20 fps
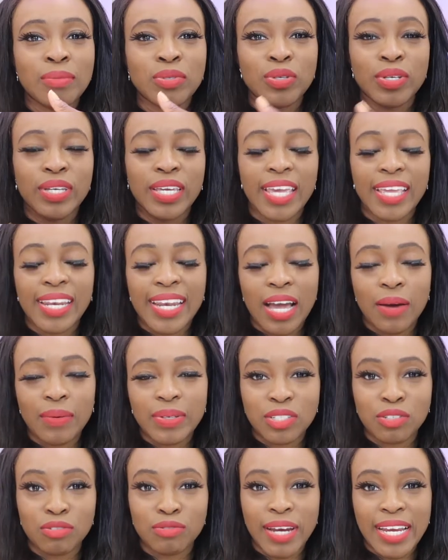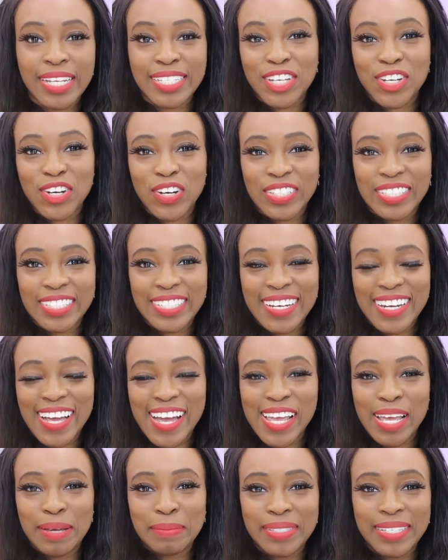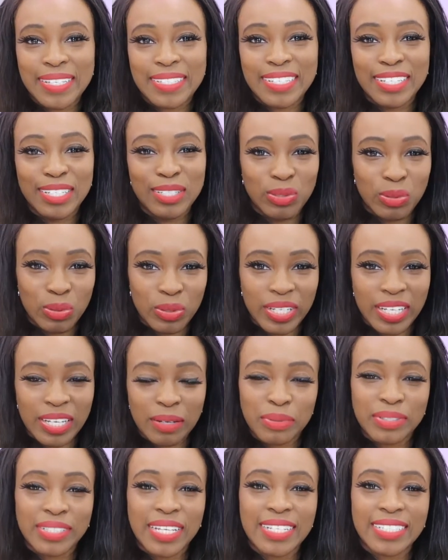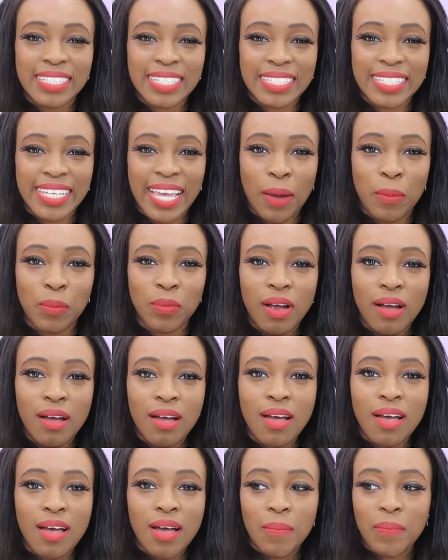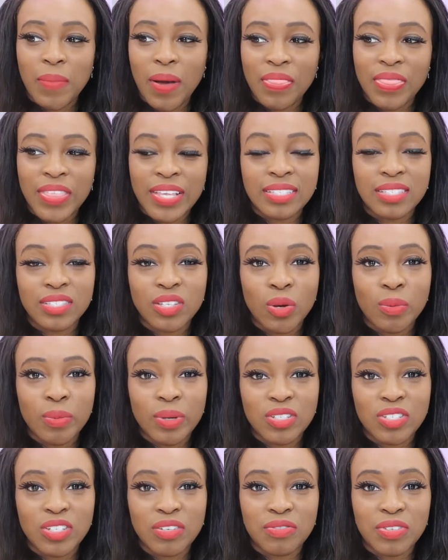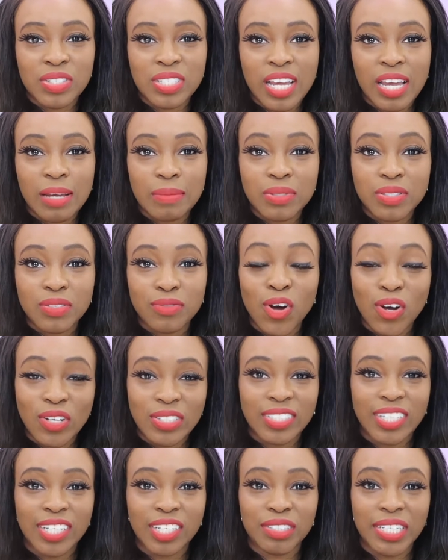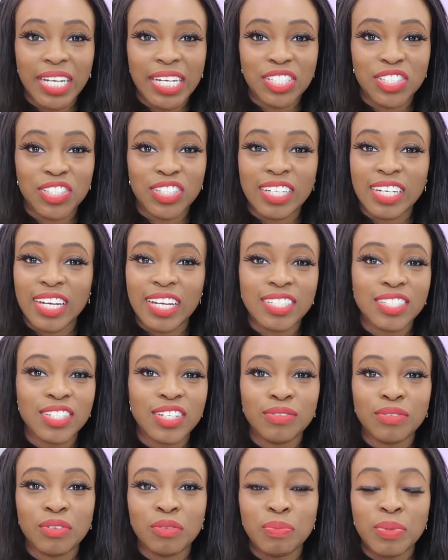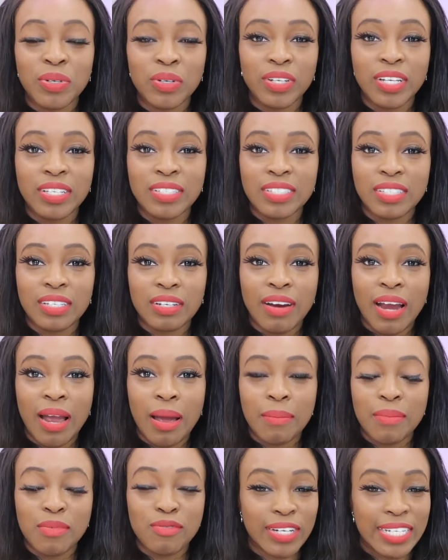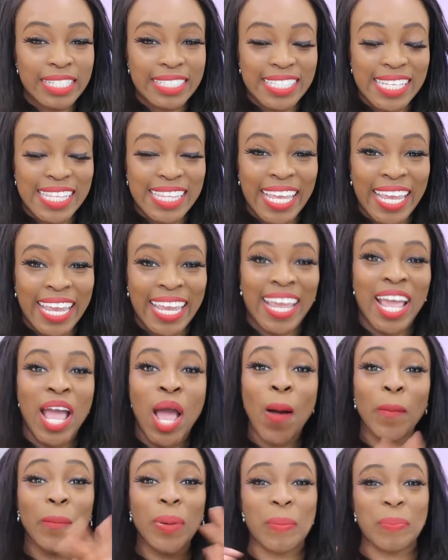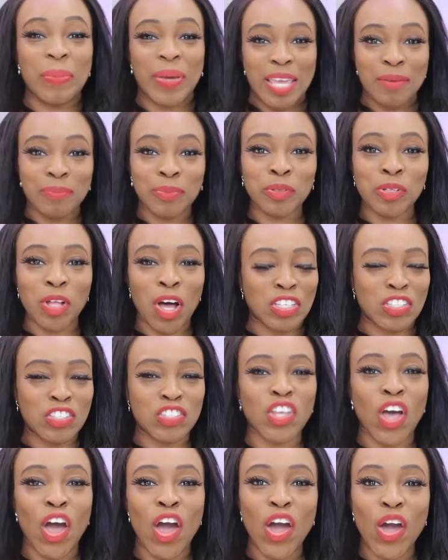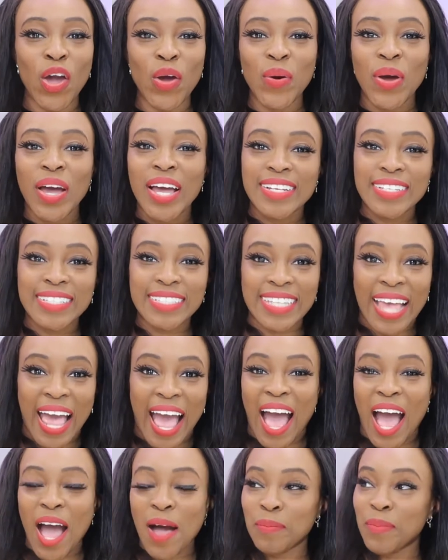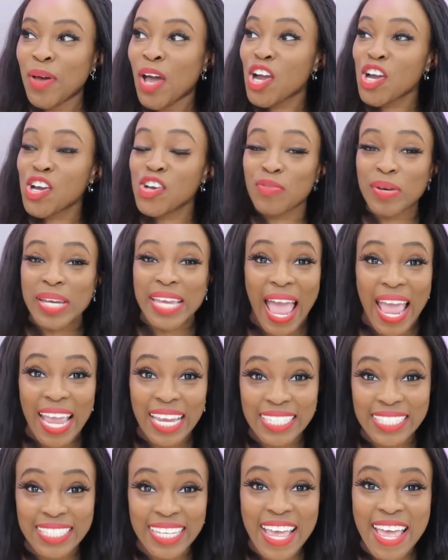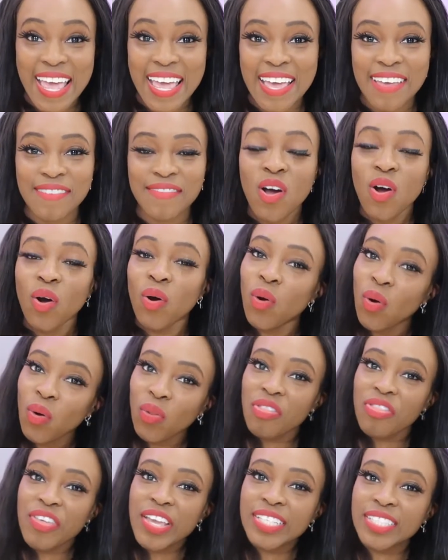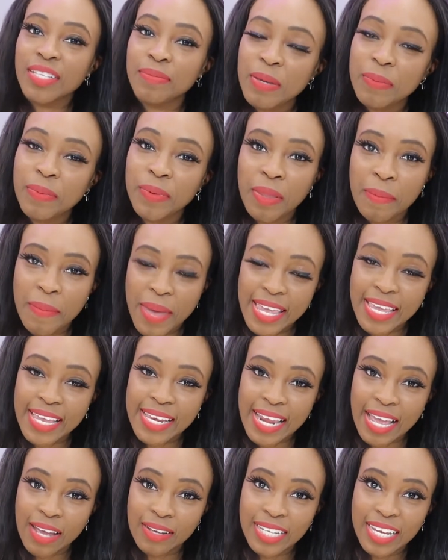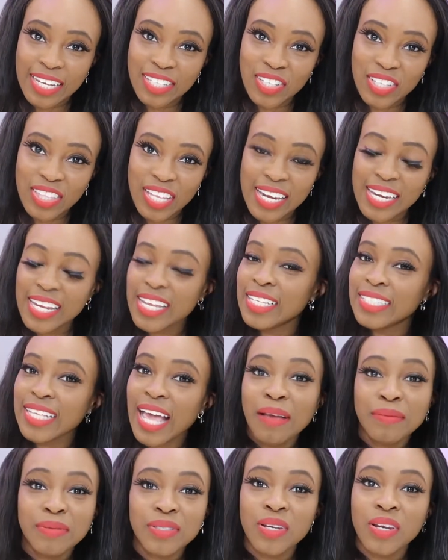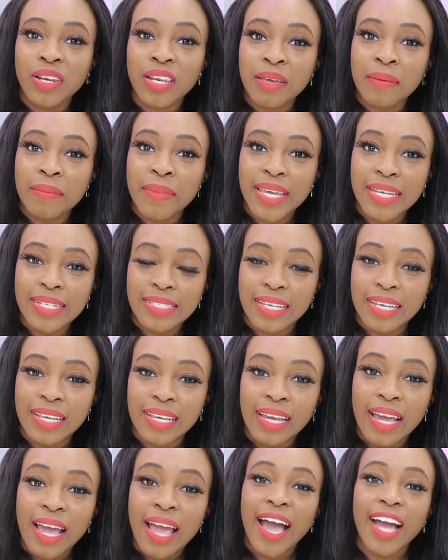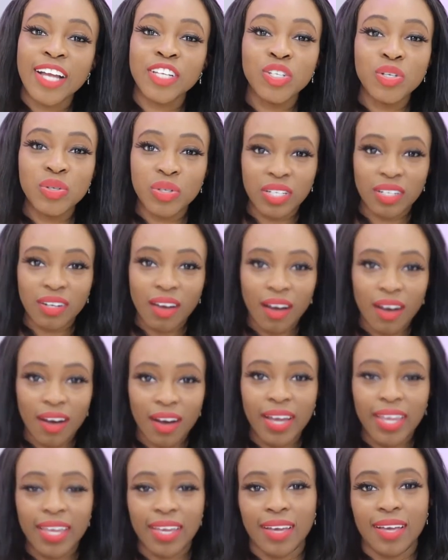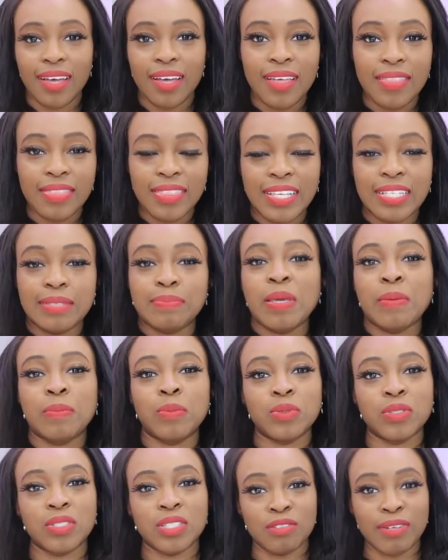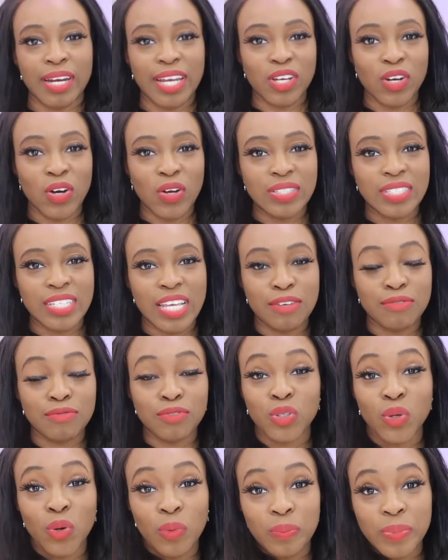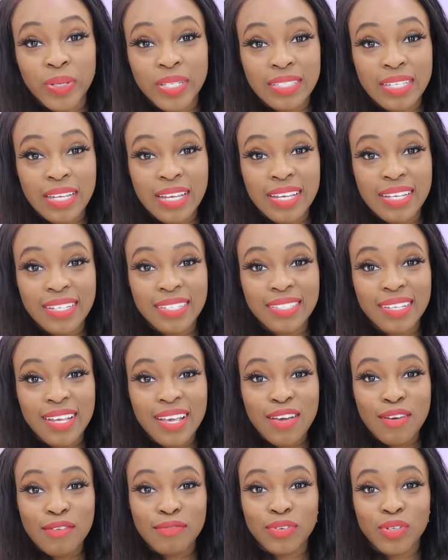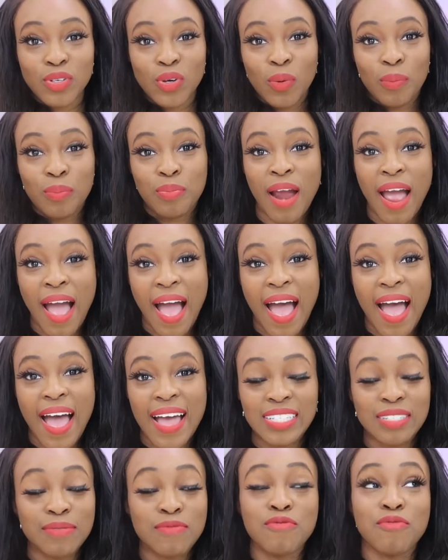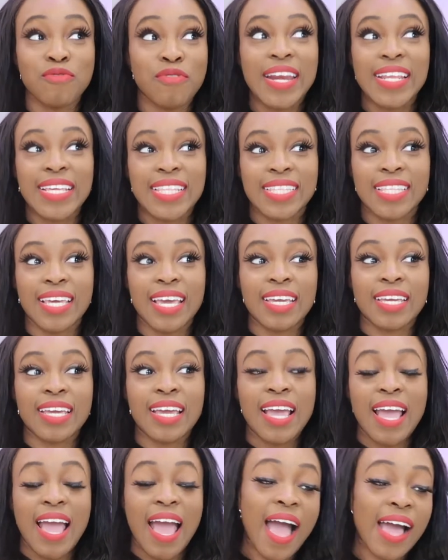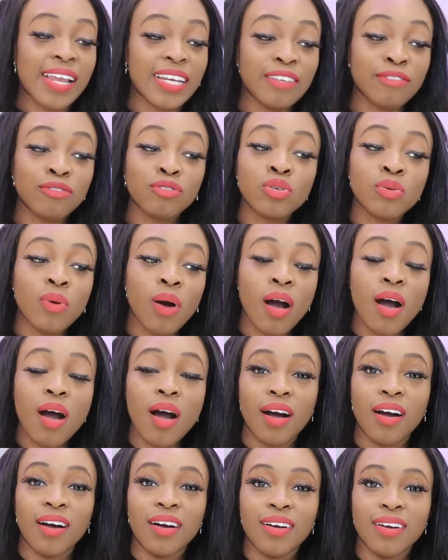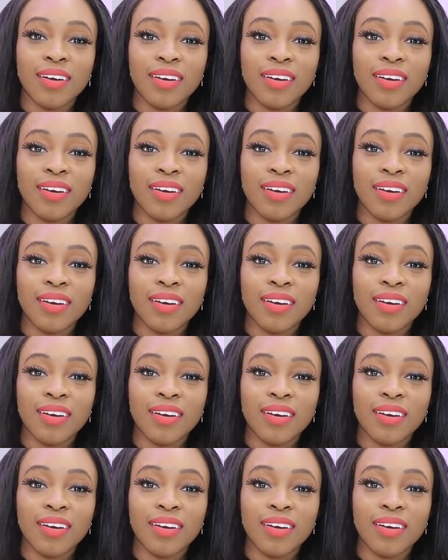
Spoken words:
doing here now is creating content. I am sitting and talking and presenting to camera, but there's so much different types of content creation. And I don't know if you've been on Instagram recently, but people are so damn creative. All the things that people are making nowadays online is absolutely amazing. And you can hire these people to create content for your business, for your brand, for anything. And if you are